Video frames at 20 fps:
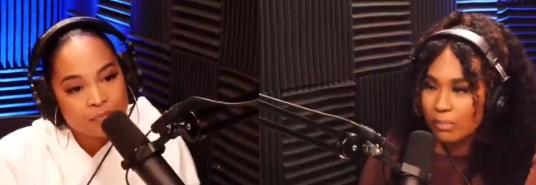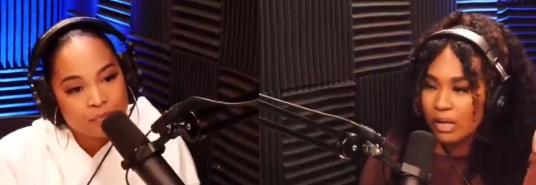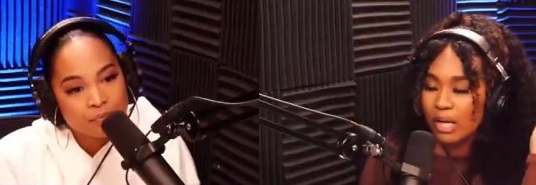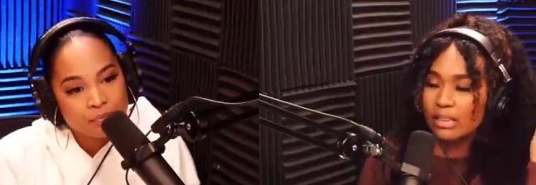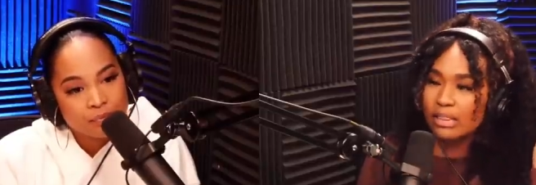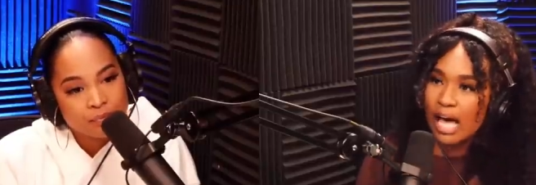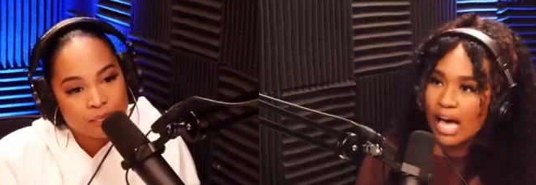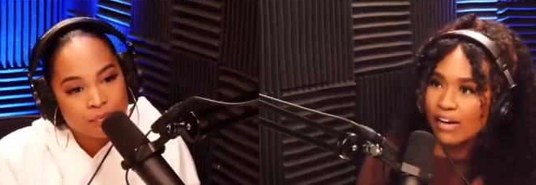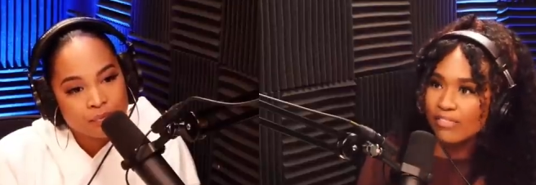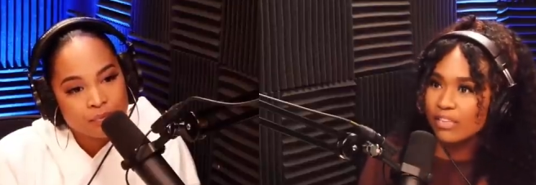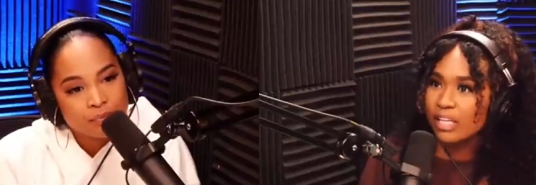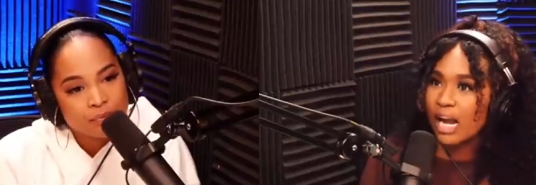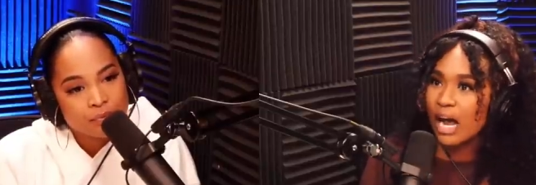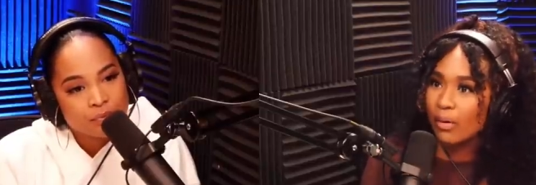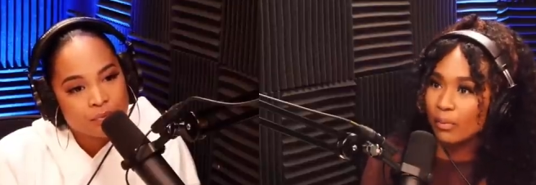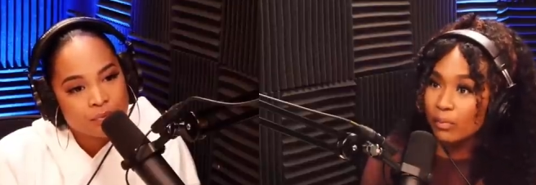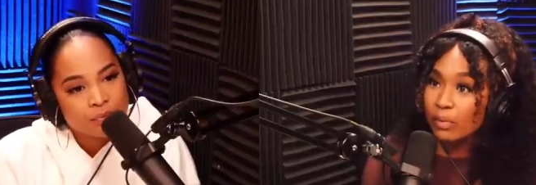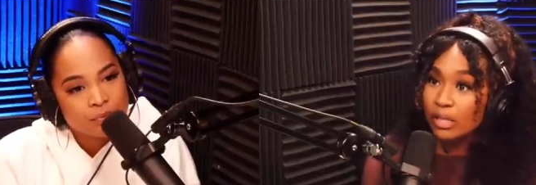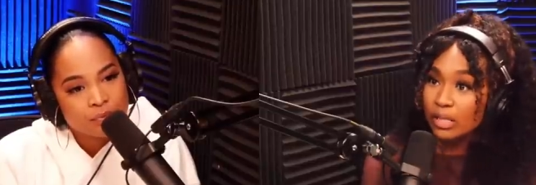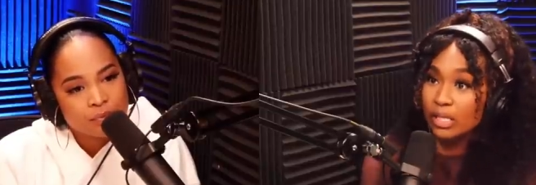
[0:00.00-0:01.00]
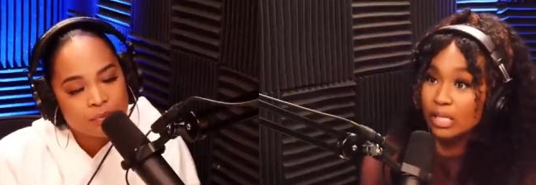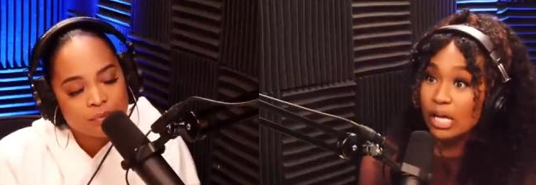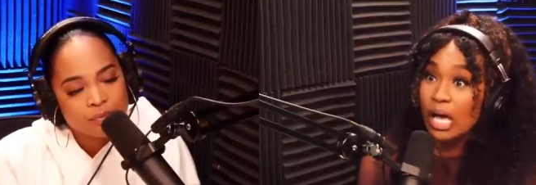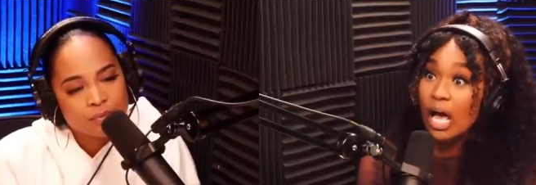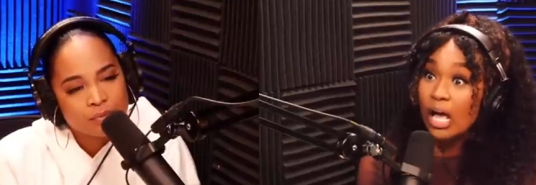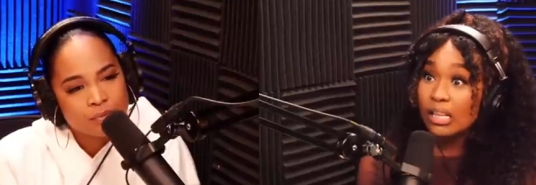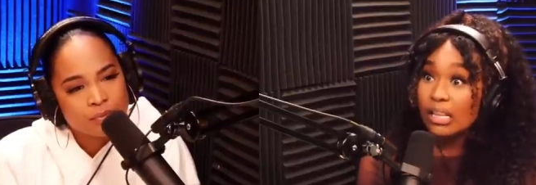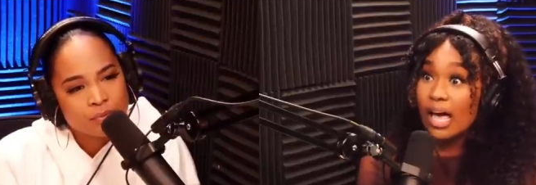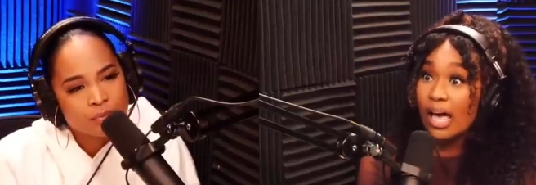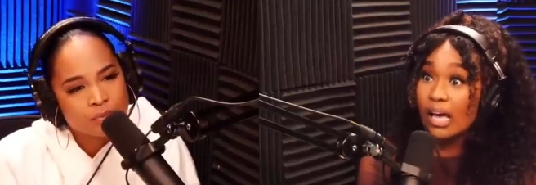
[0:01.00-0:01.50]
Speaker 1: me a life that I really
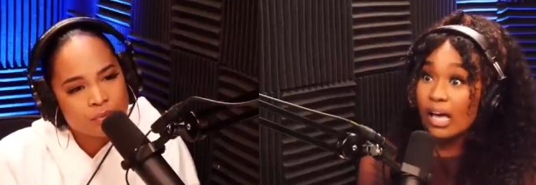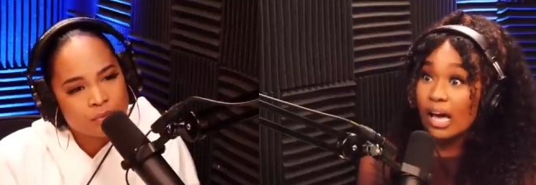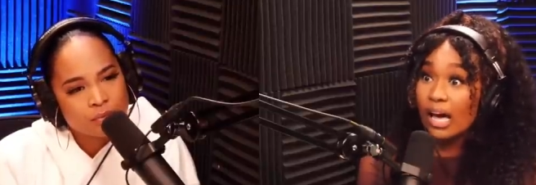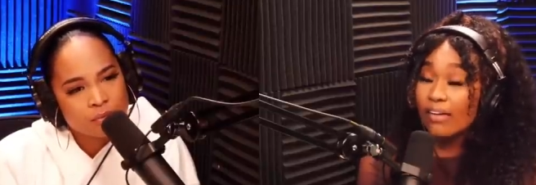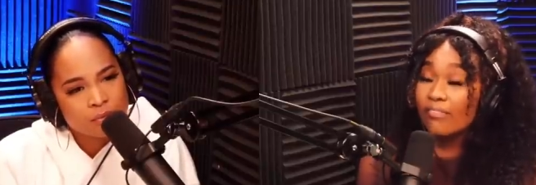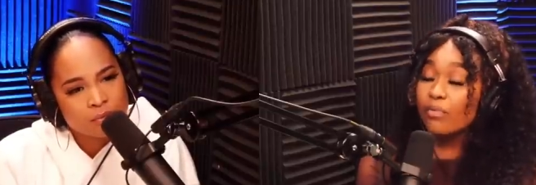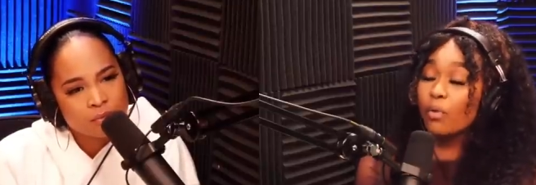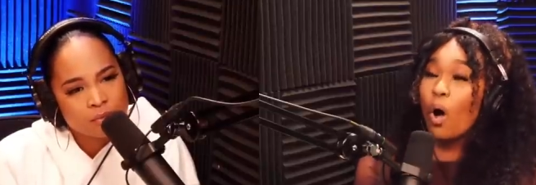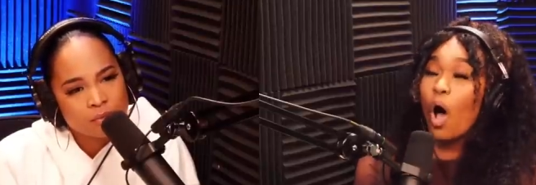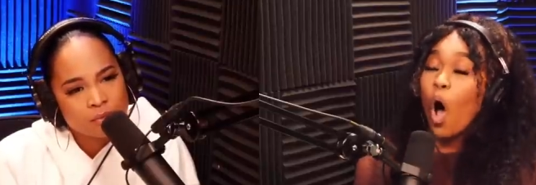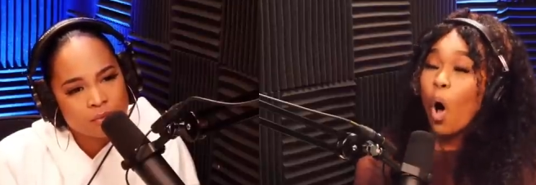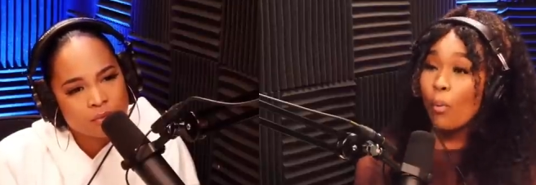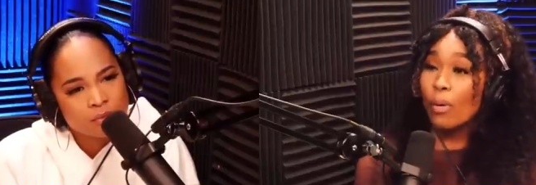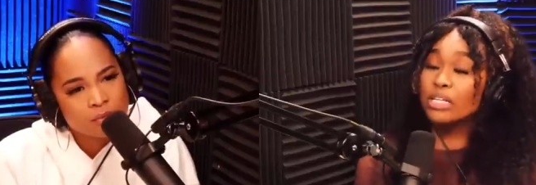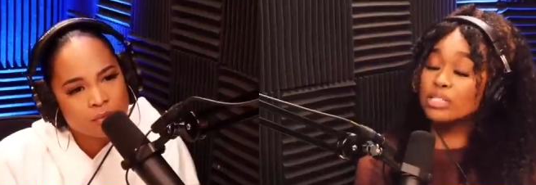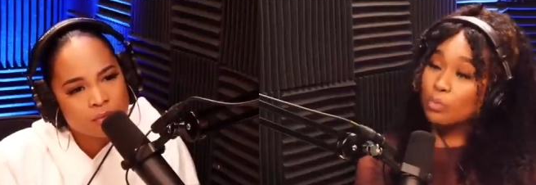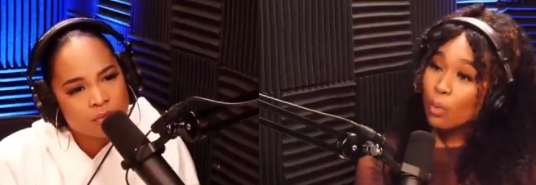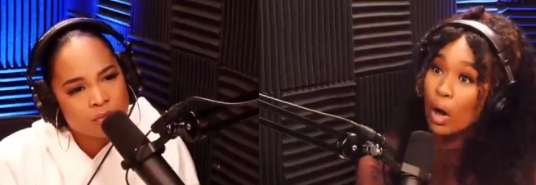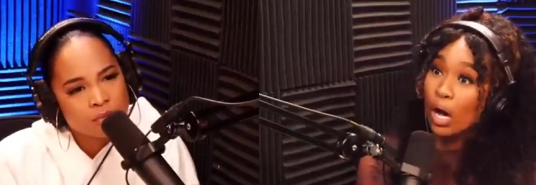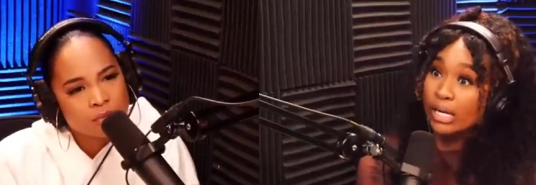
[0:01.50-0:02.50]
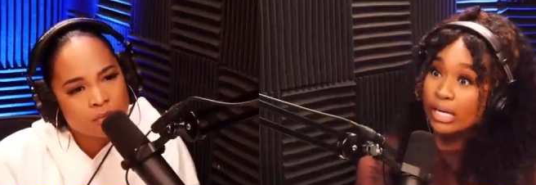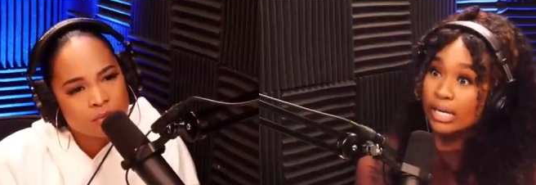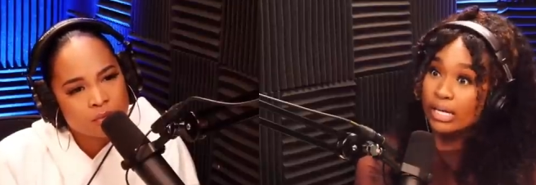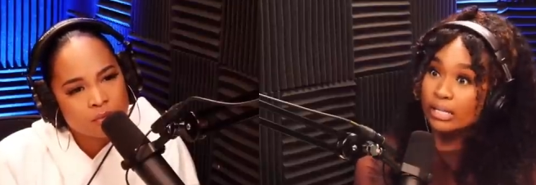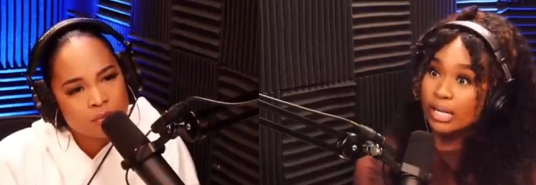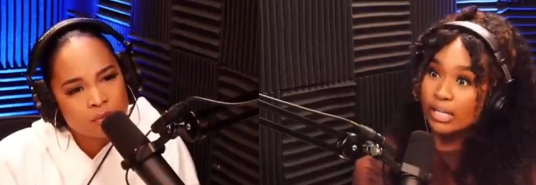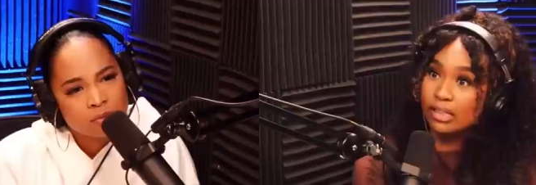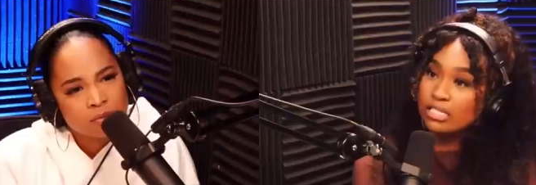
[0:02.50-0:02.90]
mm. like have always wanted.